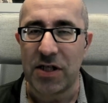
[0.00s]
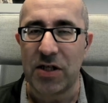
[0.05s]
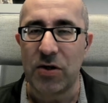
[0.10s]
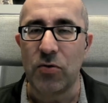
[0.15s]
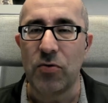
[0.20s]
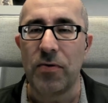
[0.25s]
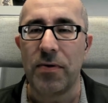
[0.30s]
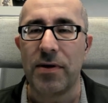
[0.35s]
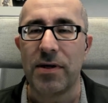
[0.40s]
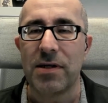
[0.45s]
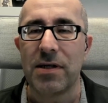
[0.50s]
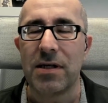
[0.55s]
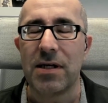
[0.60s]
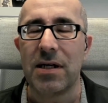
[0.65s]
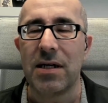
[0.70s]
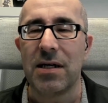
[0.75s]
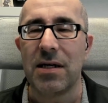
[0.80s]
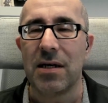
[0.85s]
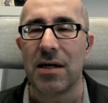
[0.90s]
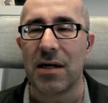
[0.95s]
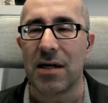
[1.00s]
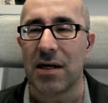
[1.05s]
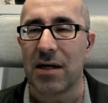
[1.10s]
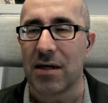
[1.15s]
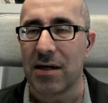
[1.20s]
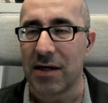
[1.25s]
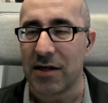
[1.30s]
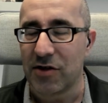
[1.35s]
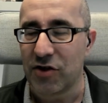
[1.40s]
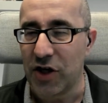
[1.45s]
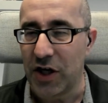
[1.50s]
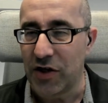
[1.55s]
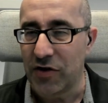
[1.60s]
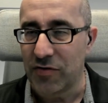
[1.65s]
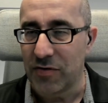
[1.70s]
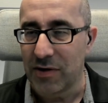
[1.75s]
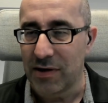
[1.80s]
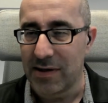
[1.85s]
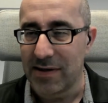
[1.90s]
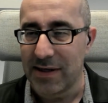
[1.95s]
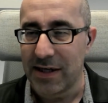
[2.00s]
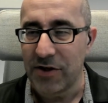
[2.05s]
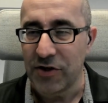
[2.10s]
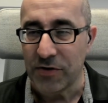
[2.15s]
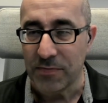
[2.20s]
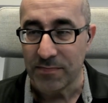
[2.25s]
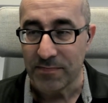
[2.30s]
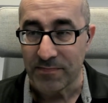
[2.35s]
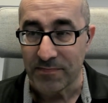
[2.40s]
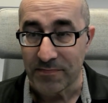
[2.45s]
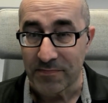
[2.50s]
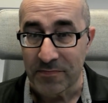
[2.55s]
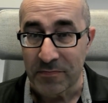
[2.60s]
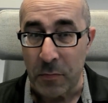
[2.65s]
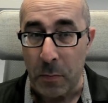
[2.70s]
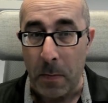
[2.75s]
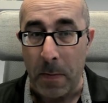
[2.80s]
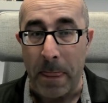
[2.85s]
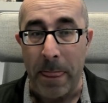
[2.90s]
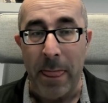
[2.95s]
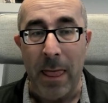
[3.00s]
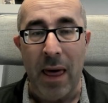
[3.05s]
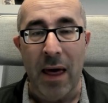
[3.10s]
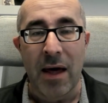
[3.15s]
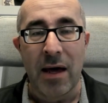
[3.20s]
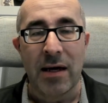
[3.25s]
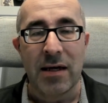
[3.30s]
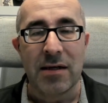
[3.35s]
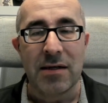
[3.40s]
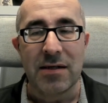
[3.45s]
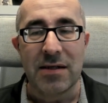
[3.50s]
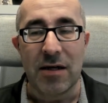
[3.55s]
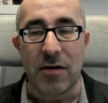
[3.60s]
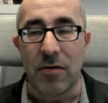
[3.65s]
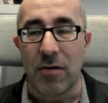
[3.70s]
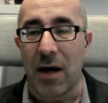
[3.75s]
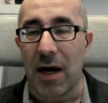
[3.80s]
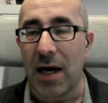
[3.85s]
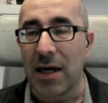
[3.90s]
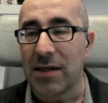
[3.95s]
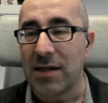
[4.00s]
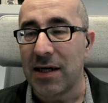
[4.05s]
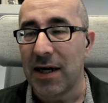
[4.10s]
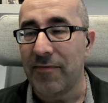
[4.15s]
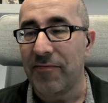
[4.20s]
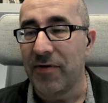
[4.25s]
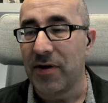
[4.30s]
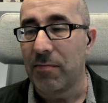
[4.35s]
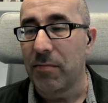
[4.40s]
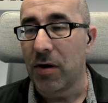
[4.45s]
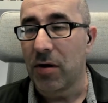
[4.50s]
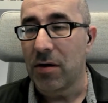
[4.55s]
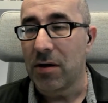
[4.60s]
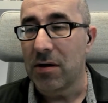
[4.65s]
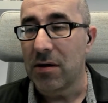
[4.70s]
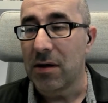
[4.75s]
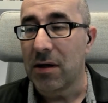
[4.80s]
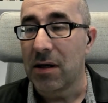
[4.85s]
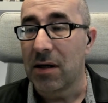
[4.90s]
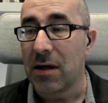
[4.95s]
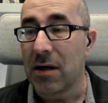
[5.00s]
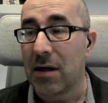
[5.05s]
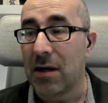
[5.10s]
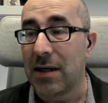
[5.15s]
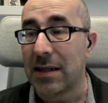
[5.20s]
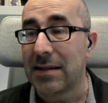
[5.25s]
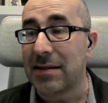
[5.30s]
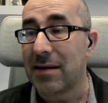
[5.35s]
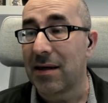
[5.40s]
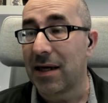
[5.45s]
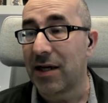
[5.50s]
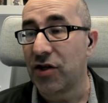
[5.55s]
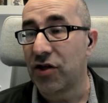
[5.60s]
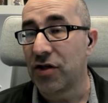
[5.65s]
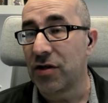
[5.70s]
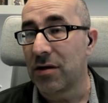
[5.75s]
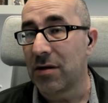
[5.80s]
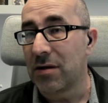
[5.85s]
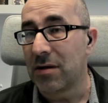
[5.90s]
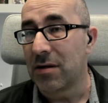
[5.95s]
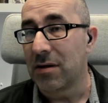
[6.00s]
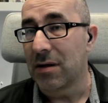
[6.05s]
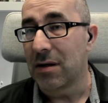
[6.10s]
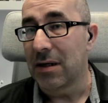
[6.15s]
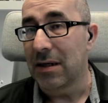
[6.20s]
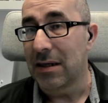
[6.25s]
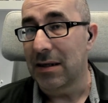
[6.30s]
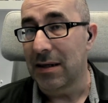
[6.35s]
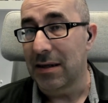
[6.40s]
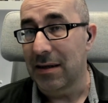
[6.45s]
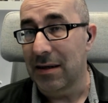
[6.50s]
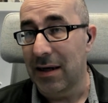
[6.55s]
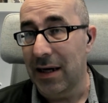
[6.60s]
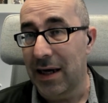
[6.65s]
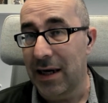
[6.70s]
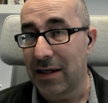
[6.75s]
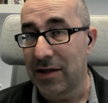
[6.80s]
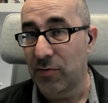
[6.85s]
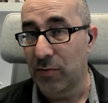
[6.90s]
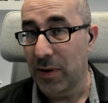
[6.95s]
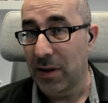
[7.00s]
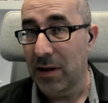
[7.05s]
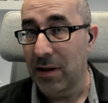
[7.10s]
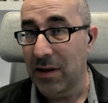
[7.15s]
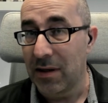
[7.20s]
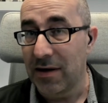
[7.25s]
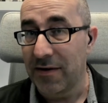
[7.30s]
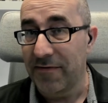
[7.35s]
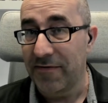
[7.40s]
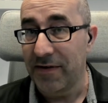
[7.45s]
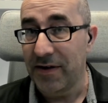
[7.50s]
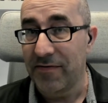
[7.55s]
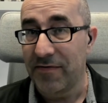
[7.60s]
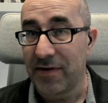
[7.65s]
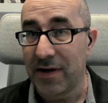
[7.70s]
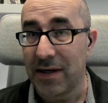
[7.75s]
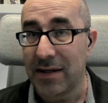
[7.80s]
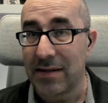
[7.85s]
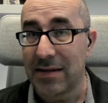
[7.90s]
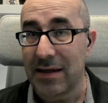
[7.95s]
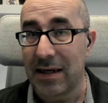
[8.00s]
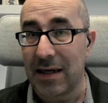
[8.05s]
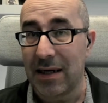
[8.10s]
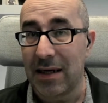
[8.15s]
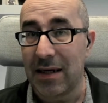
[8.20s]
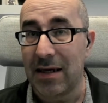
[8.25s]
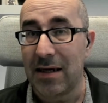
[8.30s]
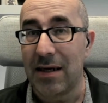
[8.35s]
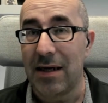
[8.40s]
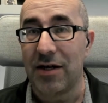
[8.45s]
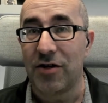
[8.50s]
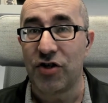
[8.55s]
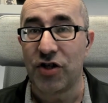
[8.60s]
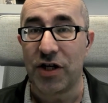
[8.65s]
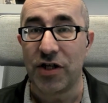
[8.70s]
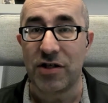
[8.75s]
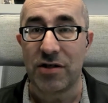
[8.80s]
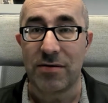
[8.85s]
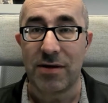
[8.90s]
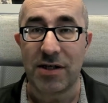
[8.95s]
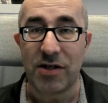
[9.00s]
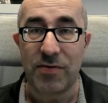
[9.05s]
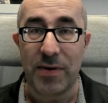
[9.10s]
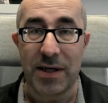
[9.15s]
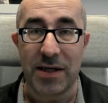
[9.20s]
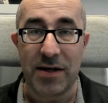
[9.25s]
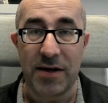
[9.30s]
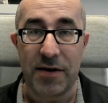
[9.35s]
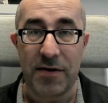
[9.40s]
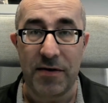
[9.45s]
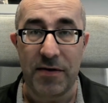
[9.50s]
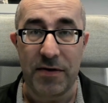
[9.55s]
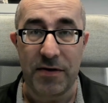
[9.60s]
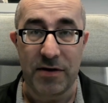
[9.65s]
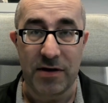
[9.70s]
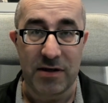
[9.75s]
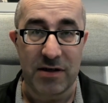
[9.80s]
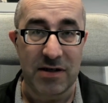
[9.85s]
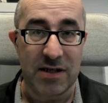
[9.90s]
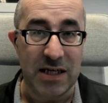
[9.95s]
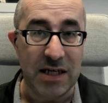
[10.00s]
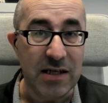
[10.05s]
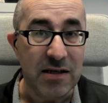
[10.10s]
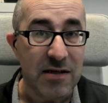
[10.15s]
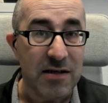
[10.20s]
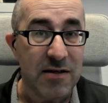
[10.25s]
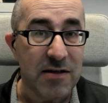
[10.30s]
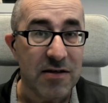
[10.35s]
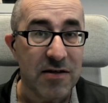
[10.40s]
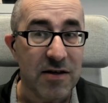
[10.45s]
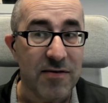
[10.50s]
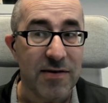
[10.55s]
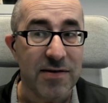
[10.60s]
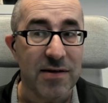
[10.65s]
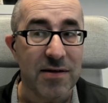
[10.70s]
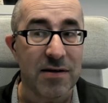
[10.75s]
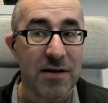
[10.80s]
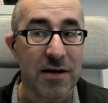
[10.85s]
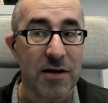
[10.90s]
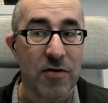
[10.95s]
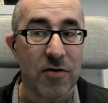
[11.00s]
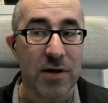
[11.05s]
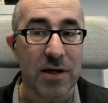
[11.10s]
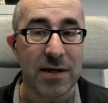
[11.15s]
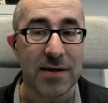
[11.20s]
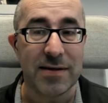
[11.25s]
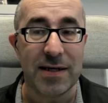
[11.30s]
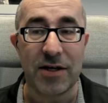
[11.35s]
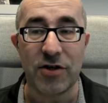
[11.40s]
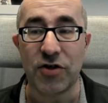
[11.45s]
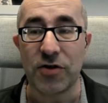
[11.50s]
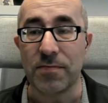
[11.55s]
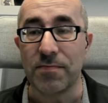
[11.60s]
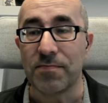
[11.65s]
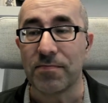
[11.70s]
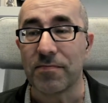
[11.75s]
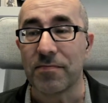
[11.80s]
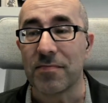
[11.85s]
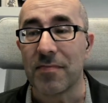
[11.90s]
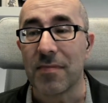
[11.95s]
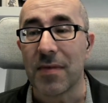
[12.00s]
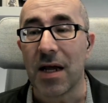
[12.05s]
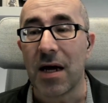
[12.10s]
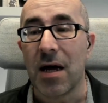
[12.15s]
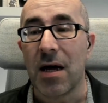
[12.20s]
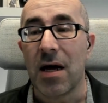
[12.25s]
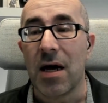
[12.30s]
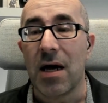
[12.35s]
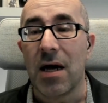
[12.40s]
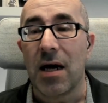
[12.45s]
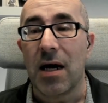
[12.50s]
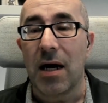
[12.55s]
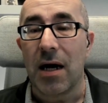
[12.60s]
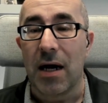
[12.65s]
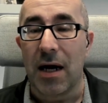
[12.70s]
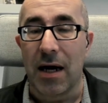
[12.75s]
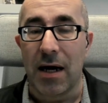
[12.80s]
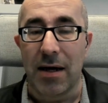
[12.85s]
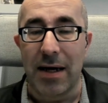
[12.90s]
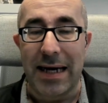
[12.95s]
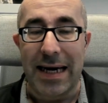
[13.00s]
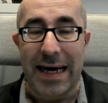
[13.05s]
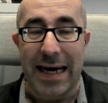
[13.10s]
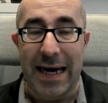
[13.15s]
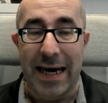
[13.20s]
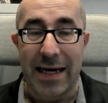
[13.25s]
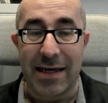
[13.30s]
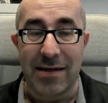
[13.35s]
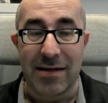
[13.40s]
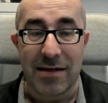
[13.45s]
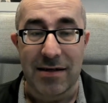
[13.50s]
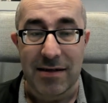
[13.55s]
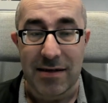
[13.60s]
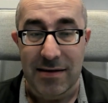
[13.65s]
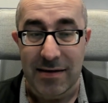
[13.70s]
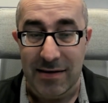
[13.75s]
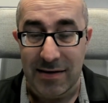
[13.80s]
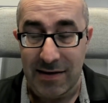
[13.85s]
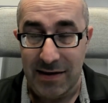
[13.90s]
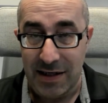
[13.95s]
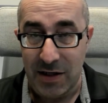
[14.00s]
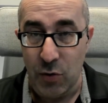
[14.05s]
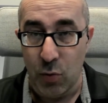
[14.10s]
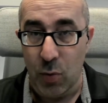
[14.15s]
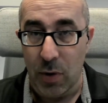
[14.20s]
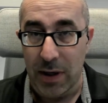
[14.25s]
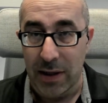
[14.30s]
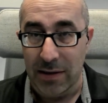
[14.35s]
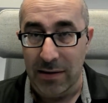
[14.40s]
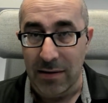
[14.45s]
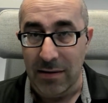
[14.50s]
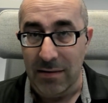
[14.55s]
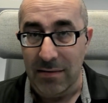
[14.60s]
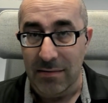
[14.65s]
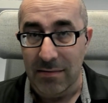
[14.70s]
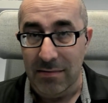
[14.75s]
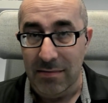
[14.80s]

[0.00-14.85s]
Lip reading: to the Exchange organization. So RTM will block installation as well if it finds any Exchange Server 2013 servers in your organization. And CU1